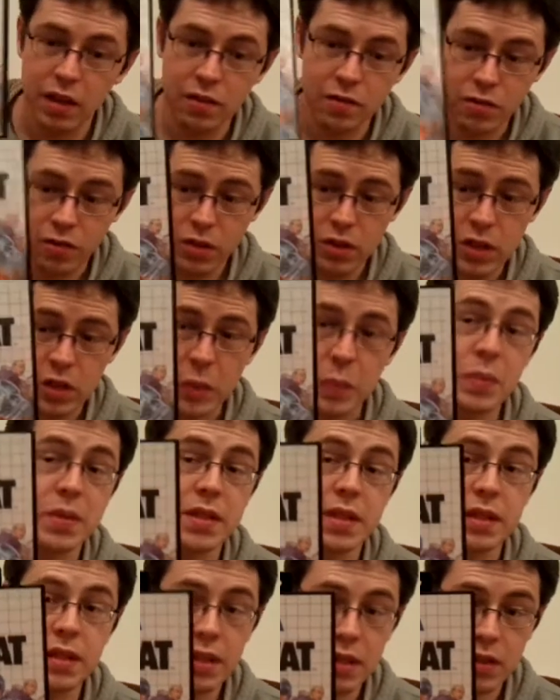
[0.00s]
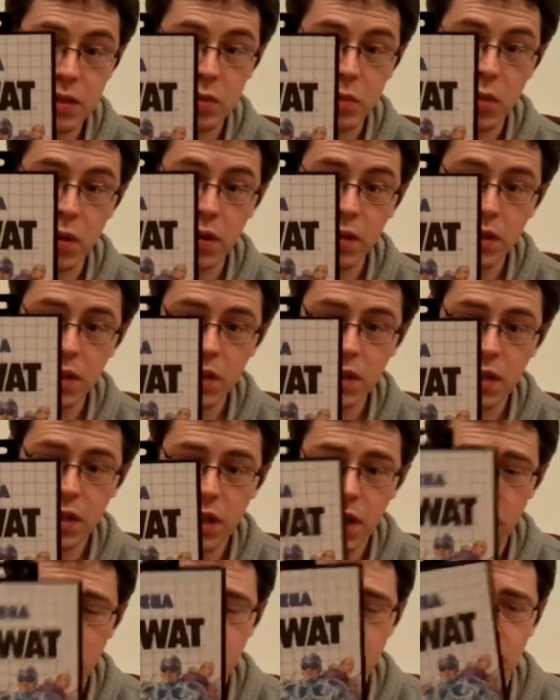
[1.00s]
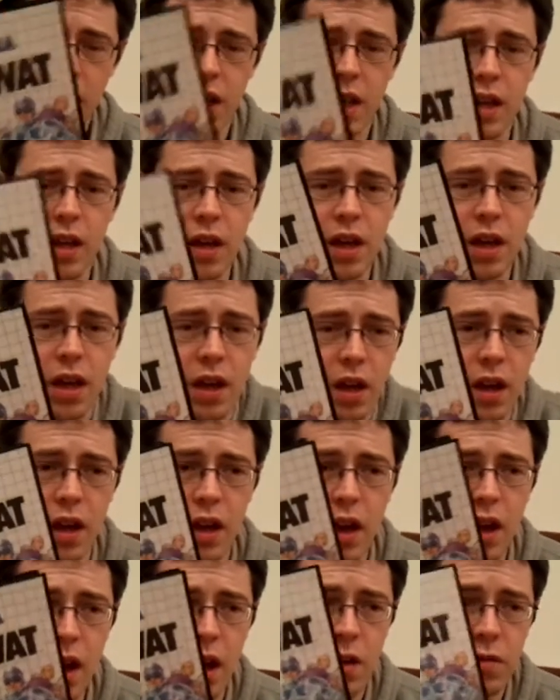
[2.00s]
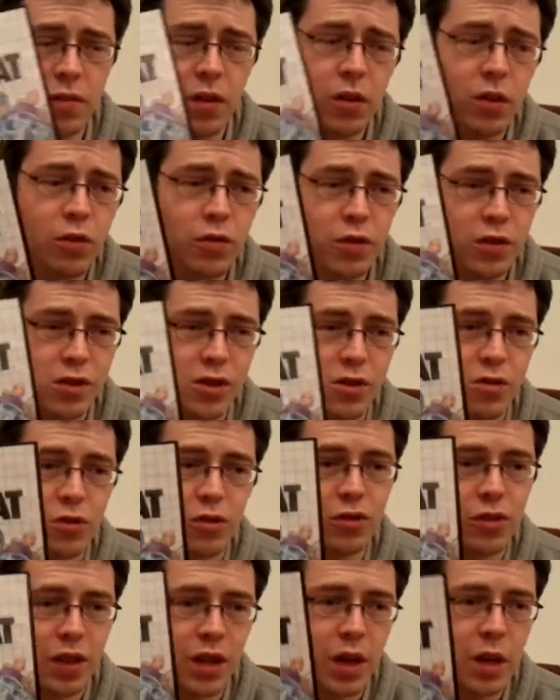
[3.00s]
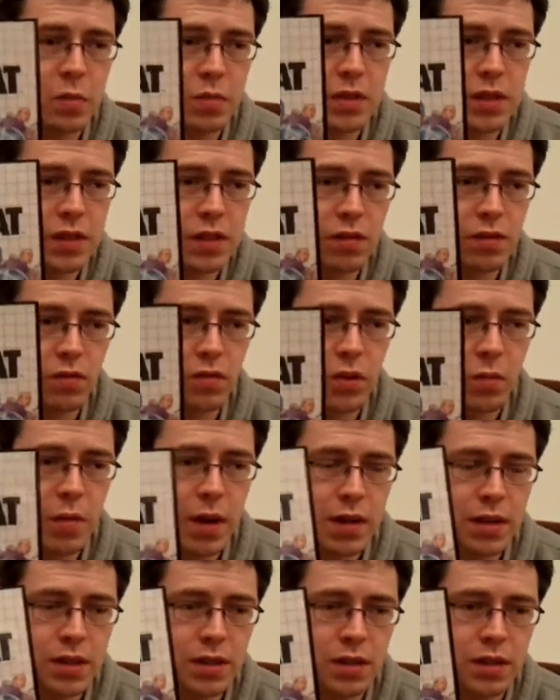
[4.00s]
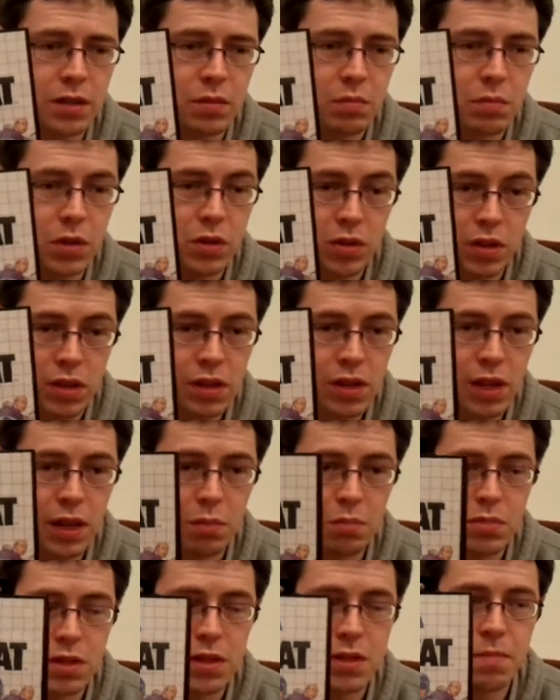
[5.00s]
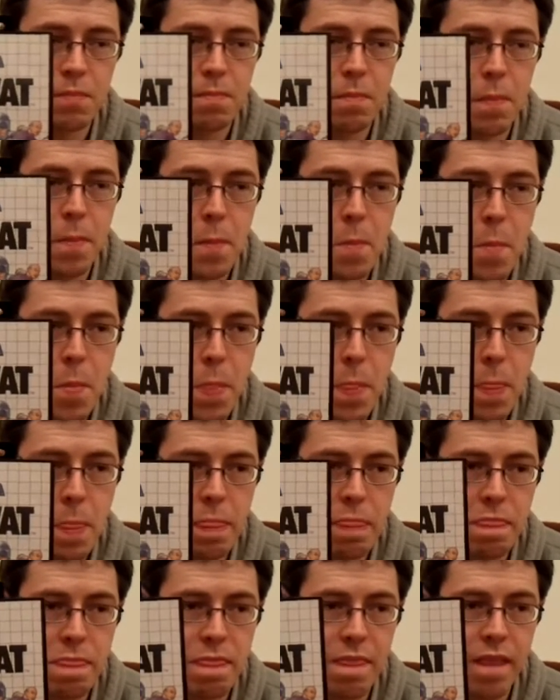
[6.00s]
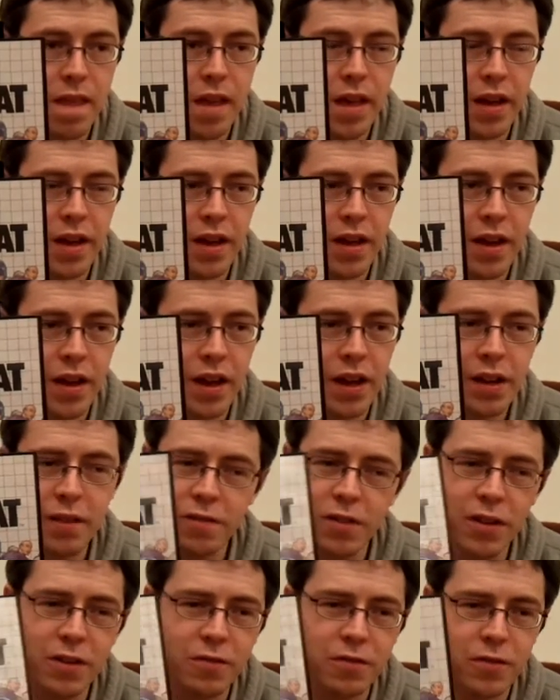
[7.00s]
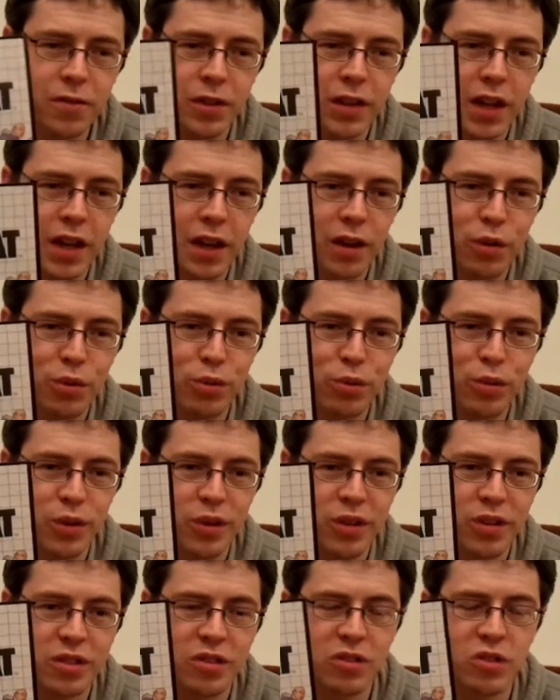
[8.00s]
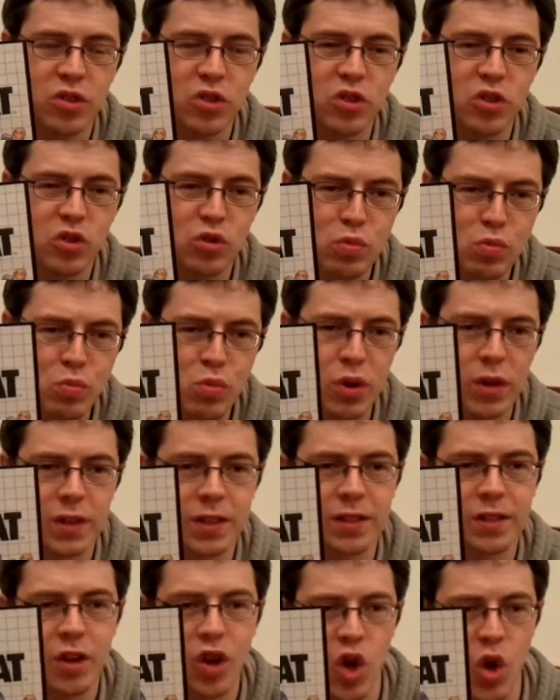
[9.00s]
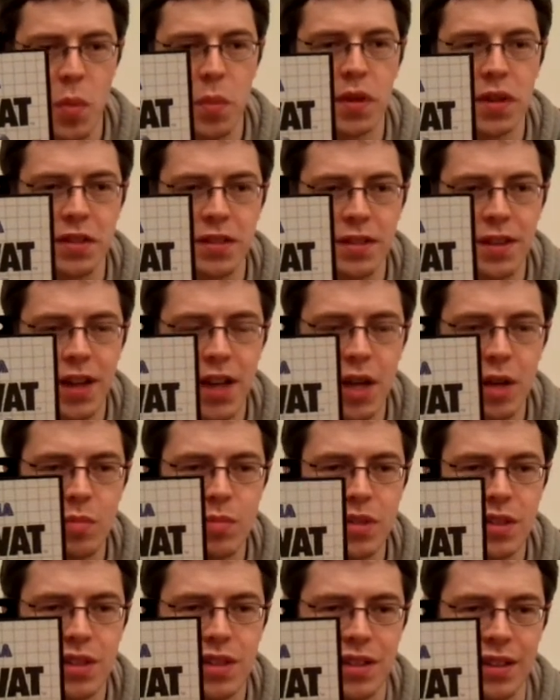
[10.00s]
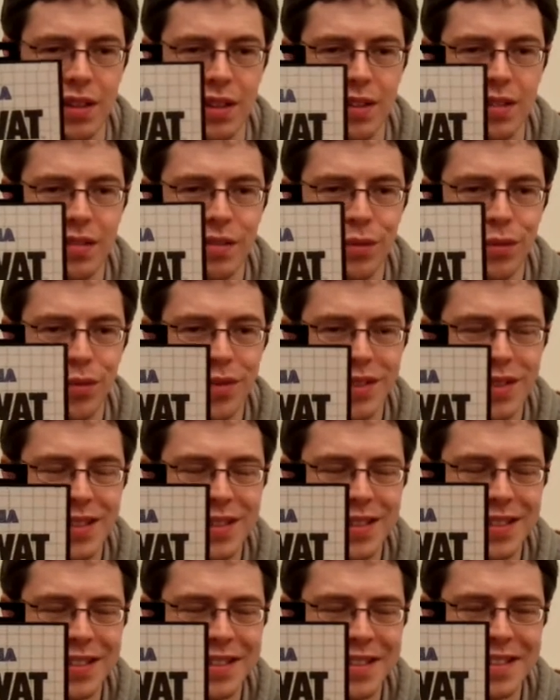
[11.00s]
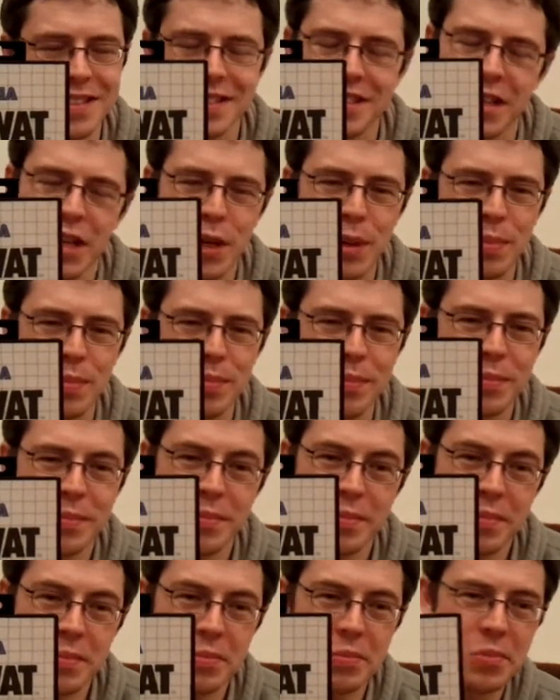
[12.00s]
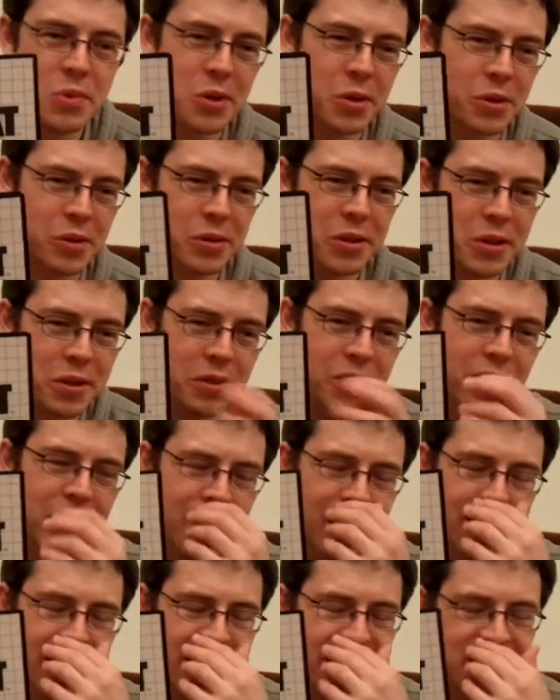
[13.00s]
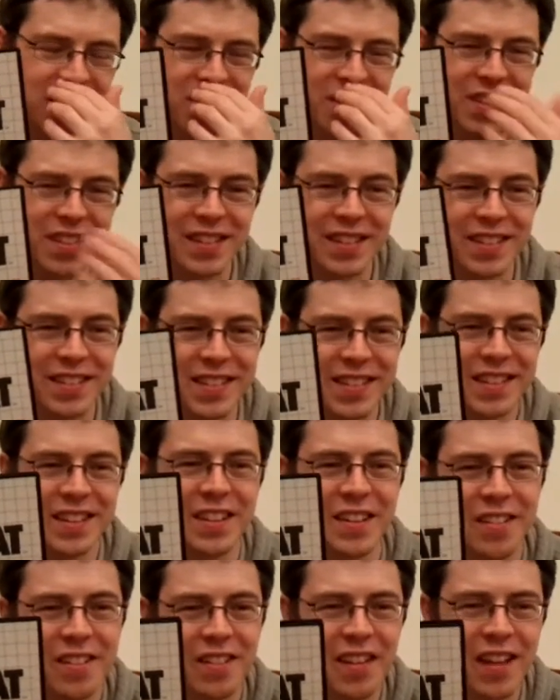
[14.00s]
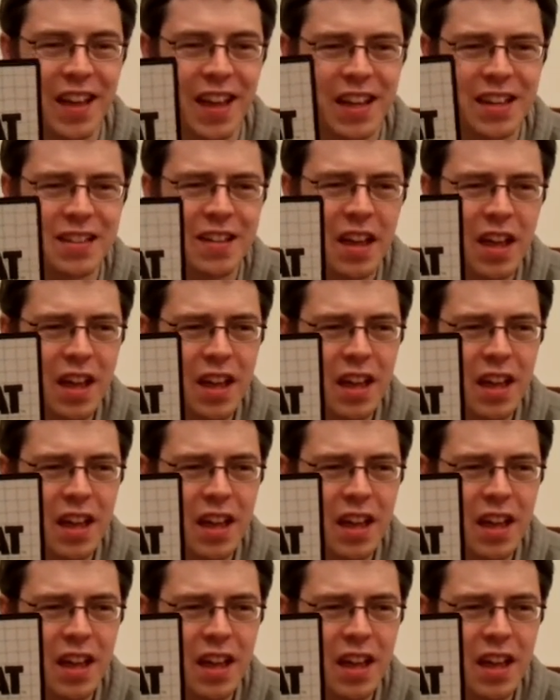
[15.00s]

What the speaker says: First up is eSWAT. I've got over 200 games for the Master System, unique games. And I find it funny how somewhat commonish games can still escape your grasp till near the end.